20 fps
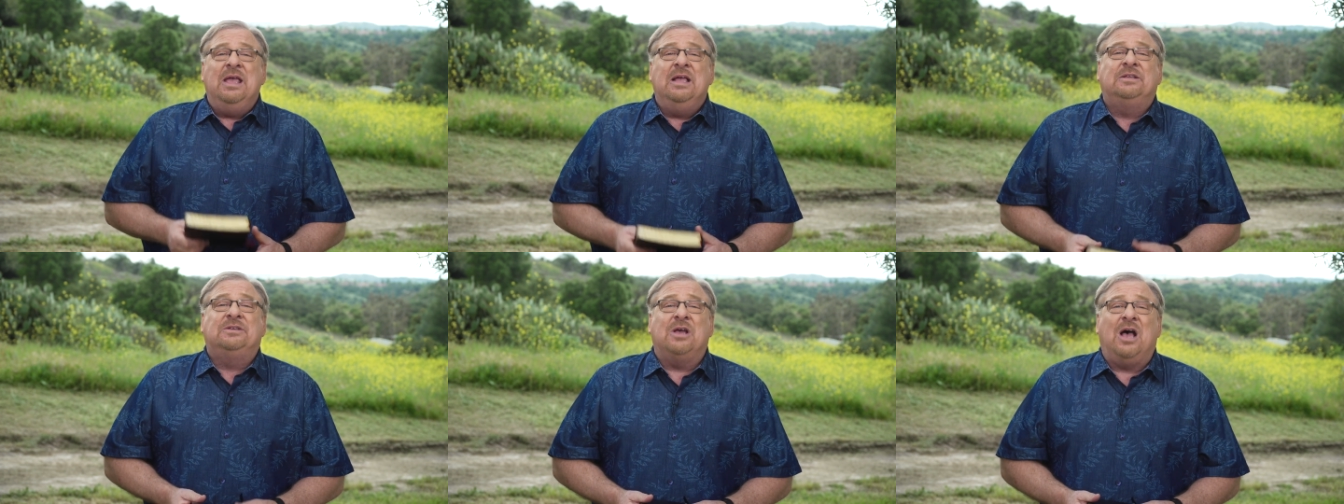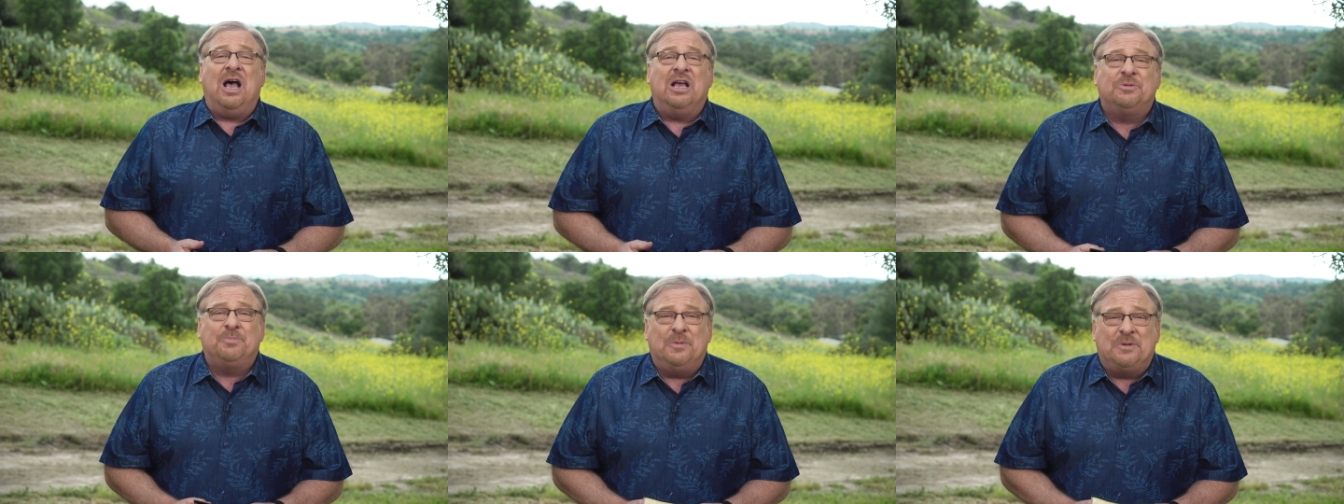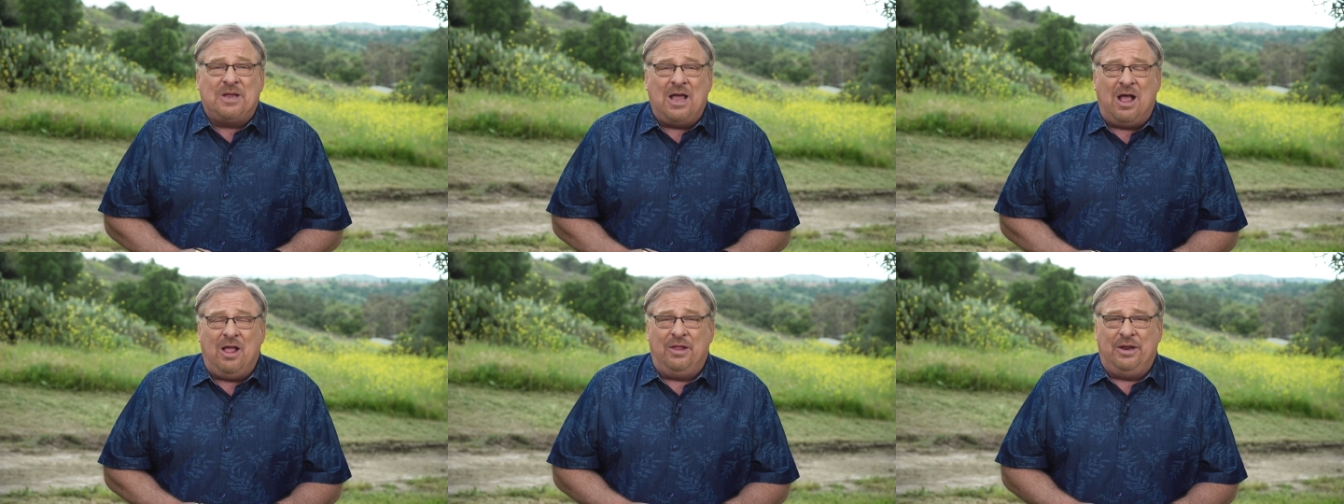It's a
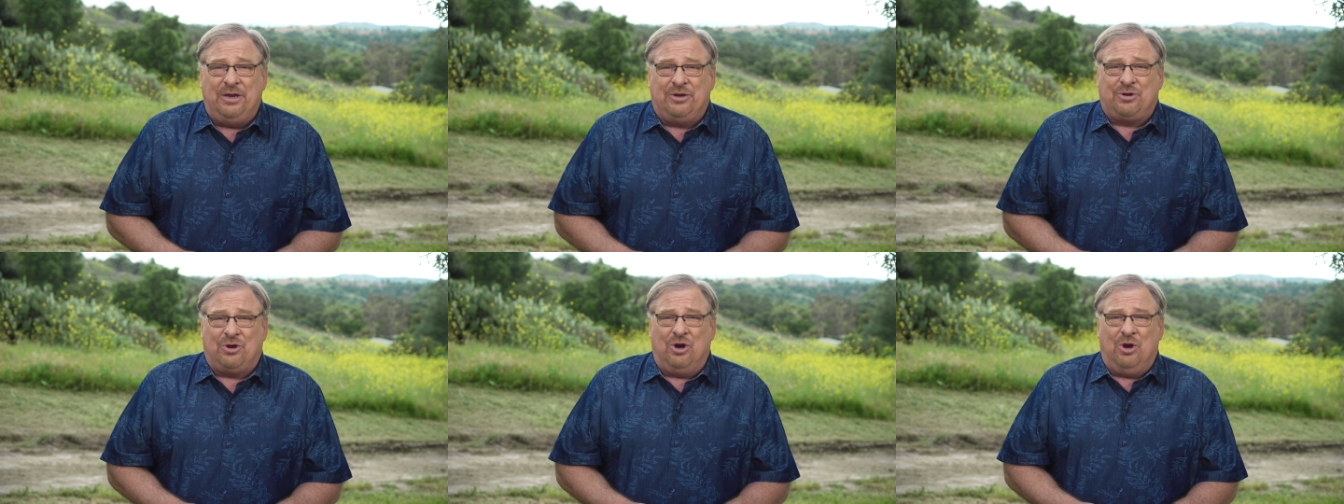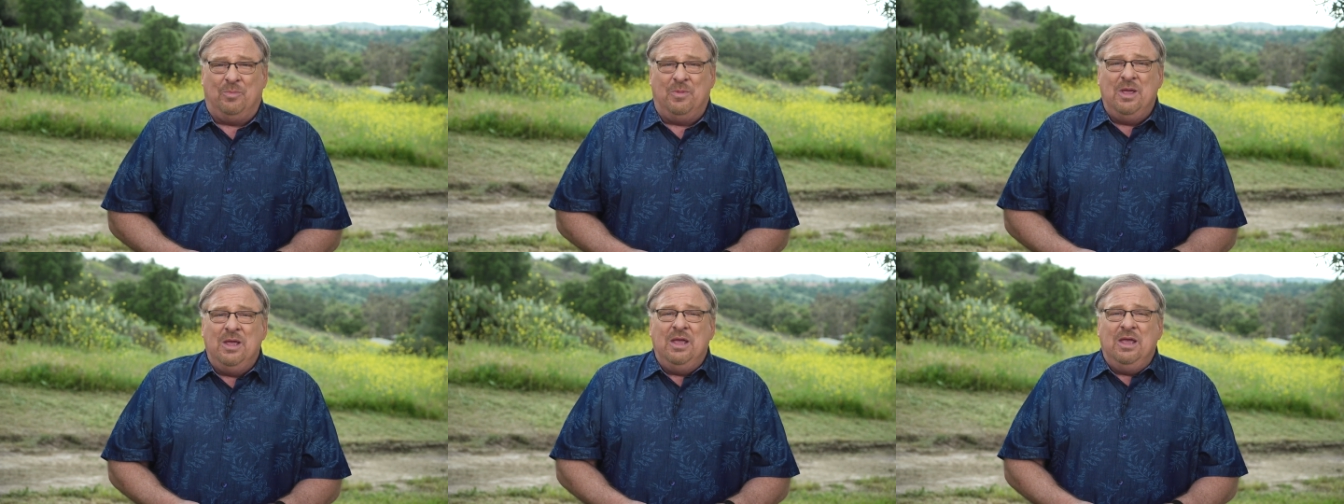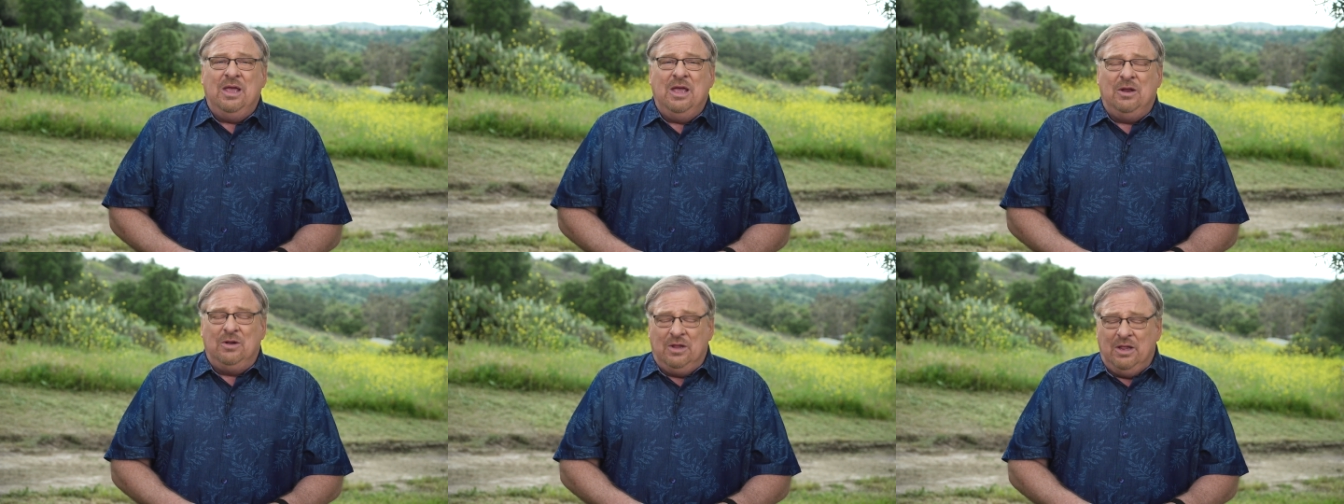hospitality term.
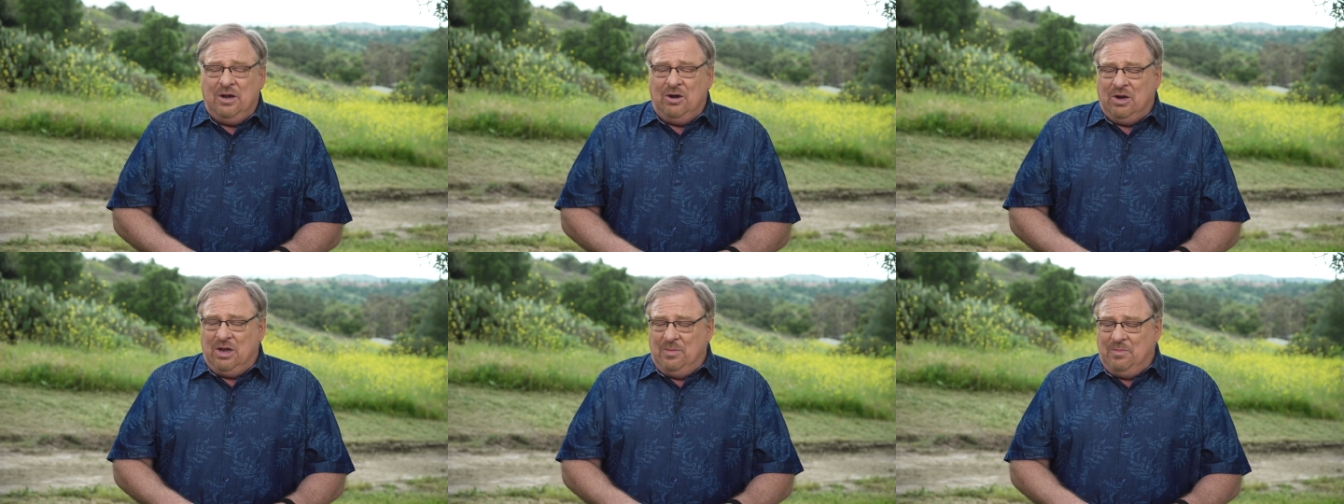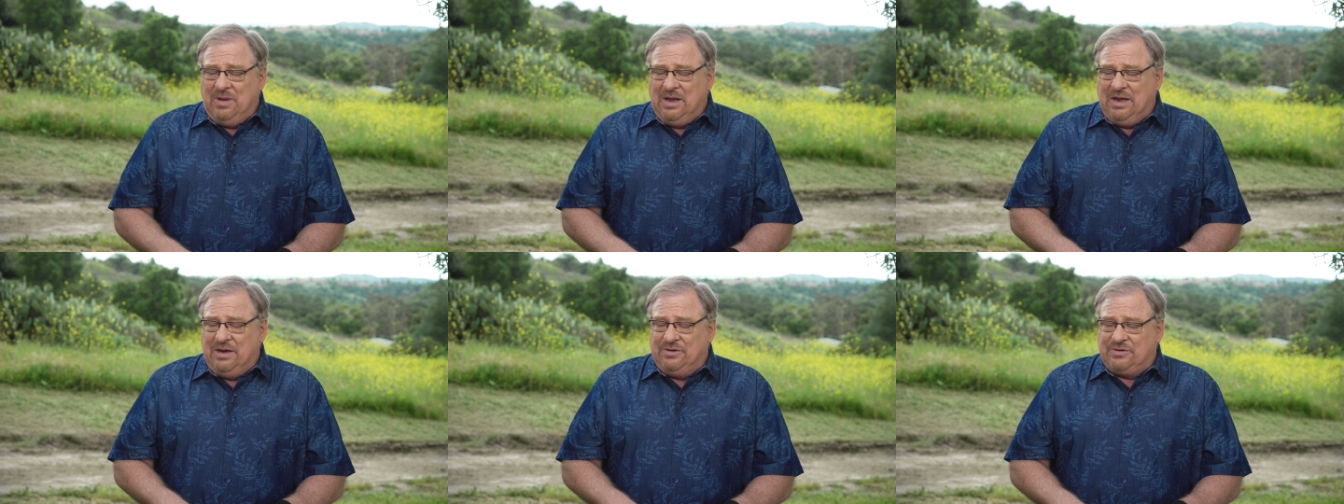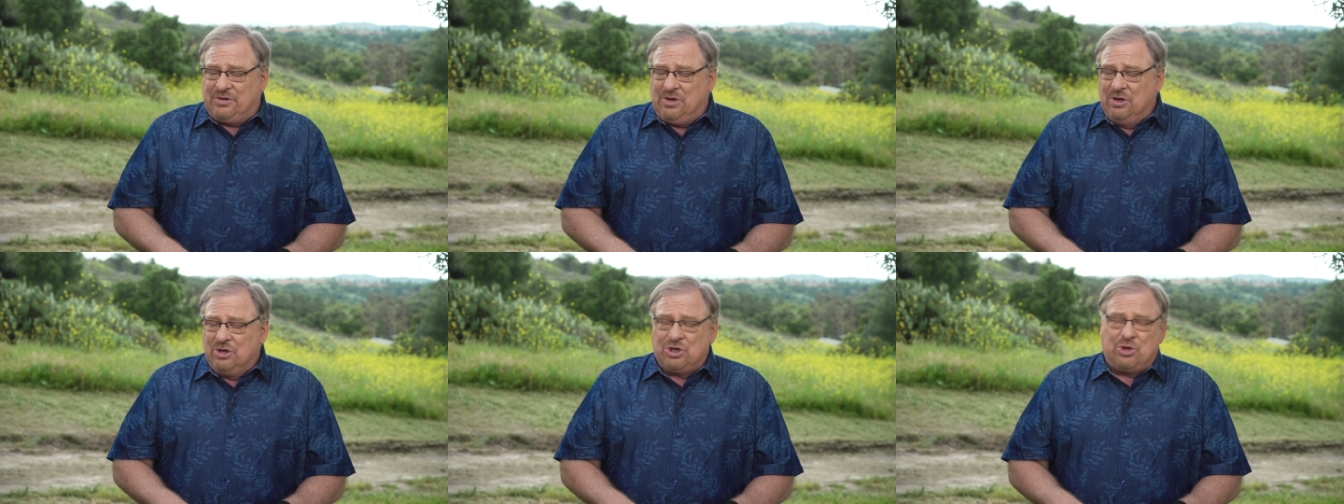It literally
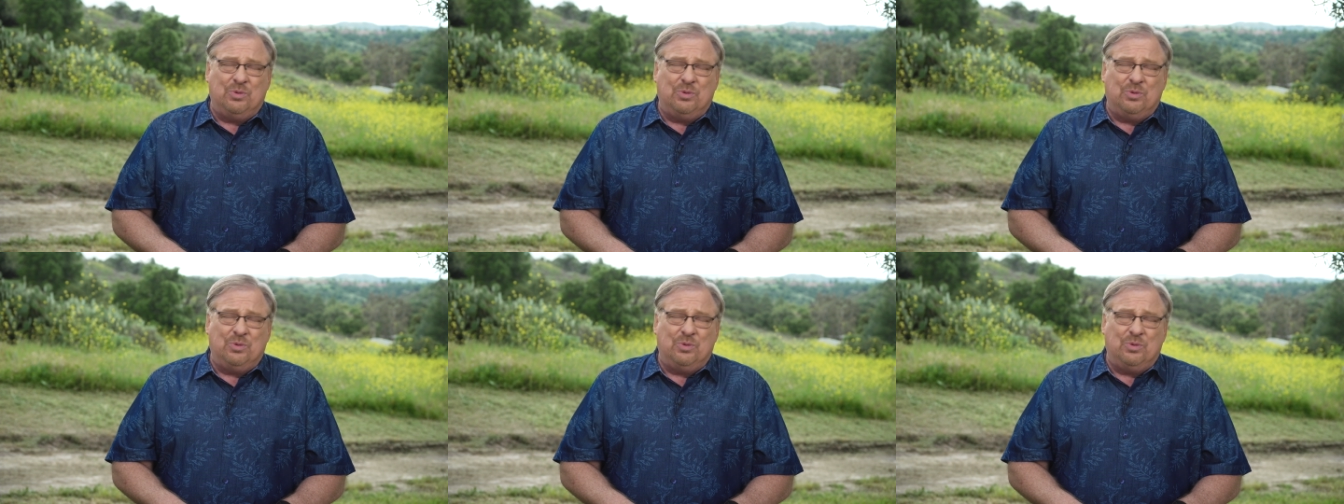means